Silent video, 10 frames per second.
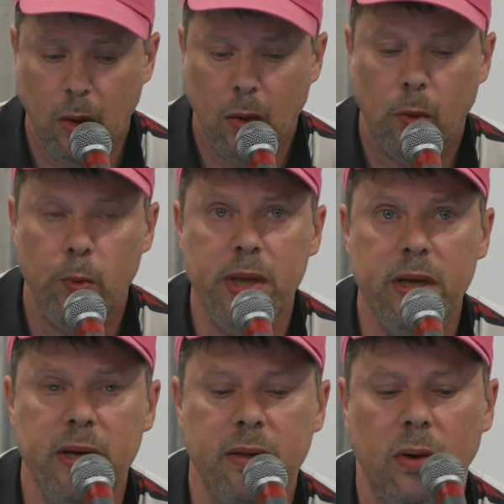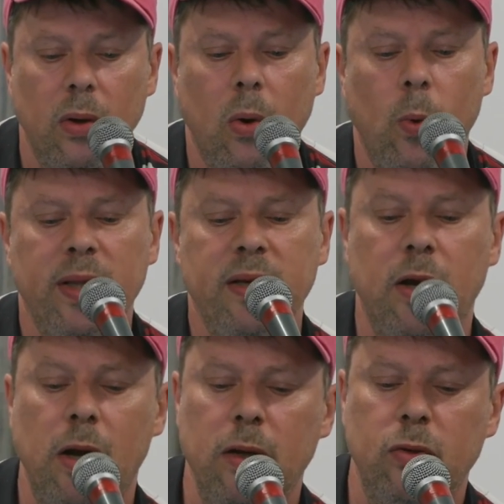we need a
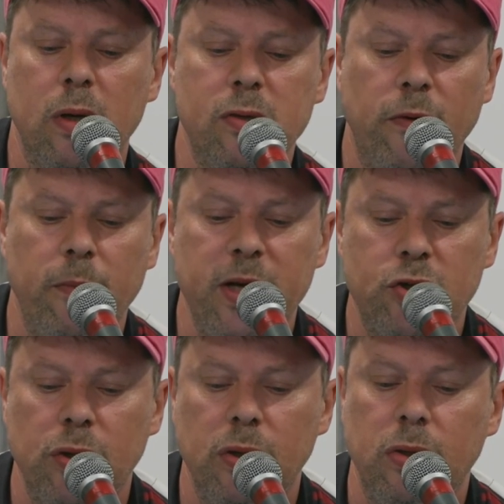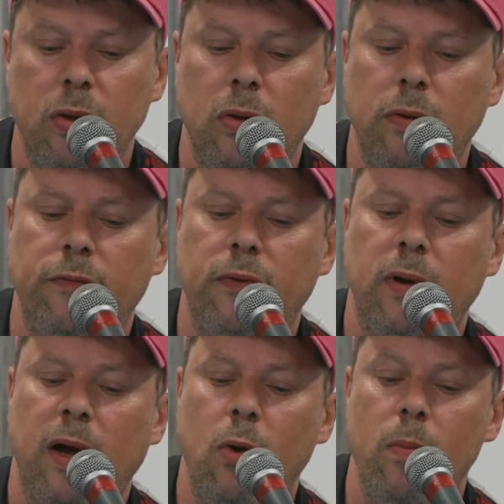radical transformation of
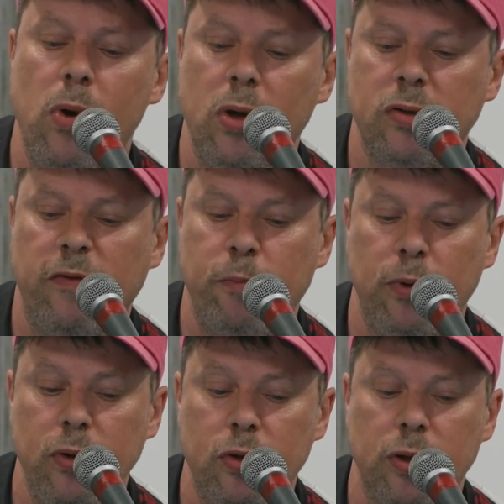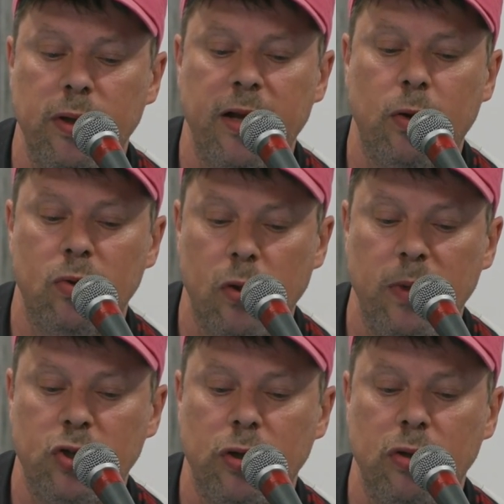our modes of production and
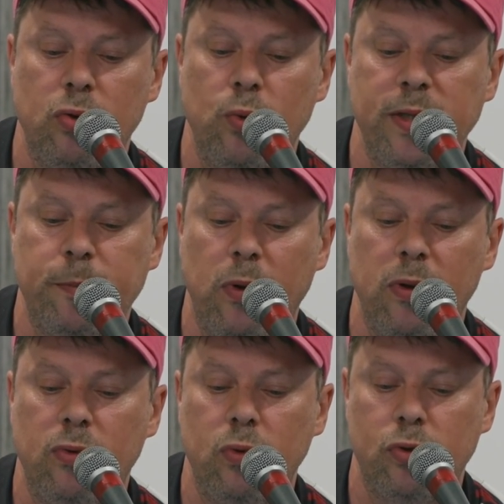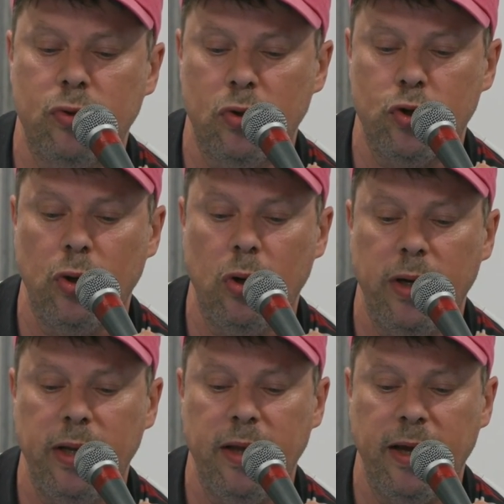consumption to respond to social
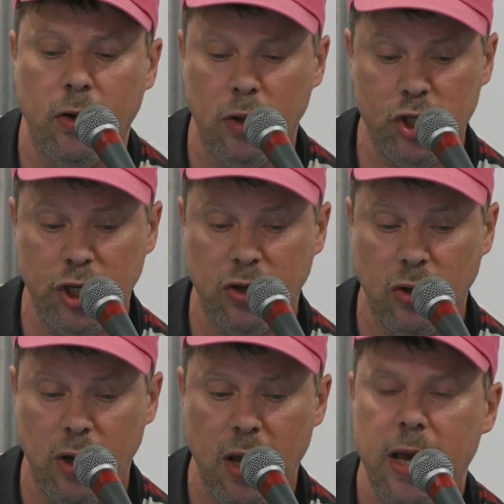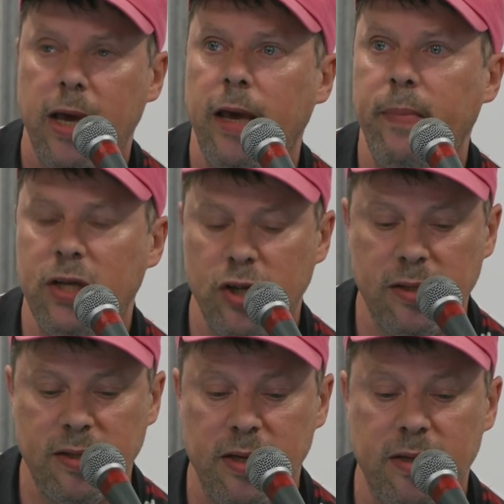and ecological
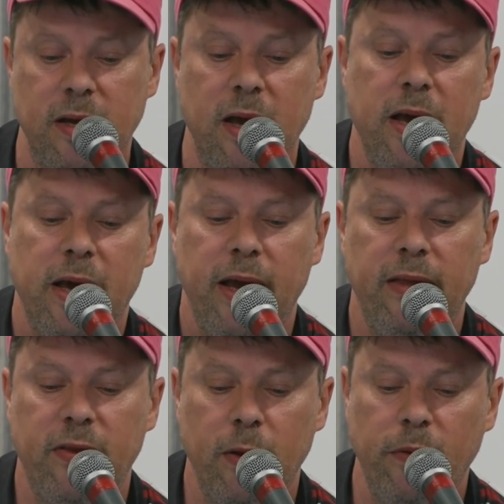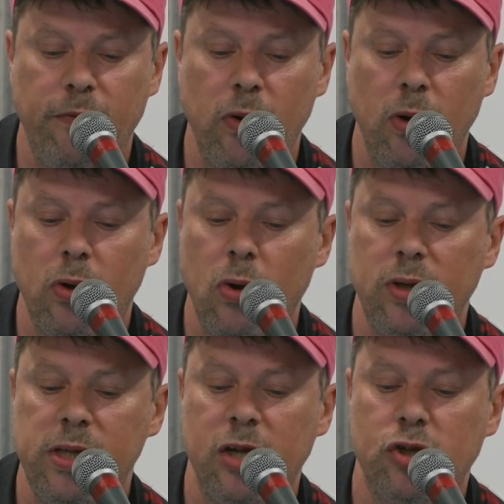emergencies and therefore
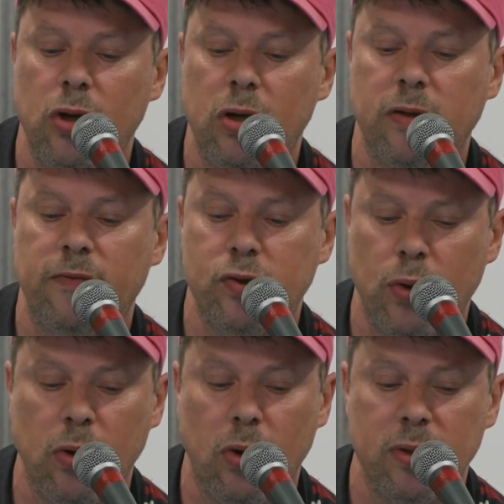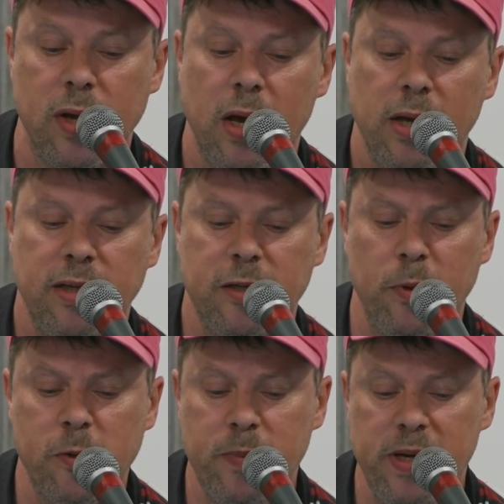coordination of struggles. This
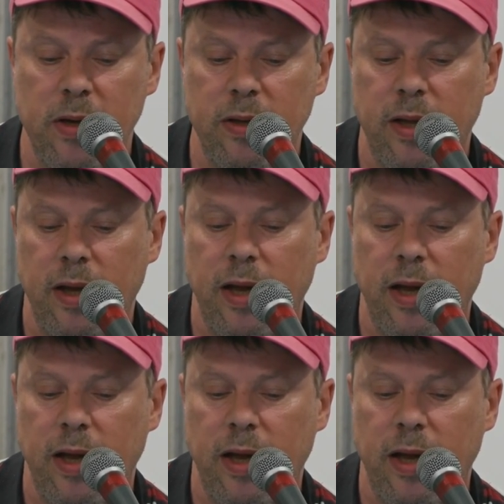must be an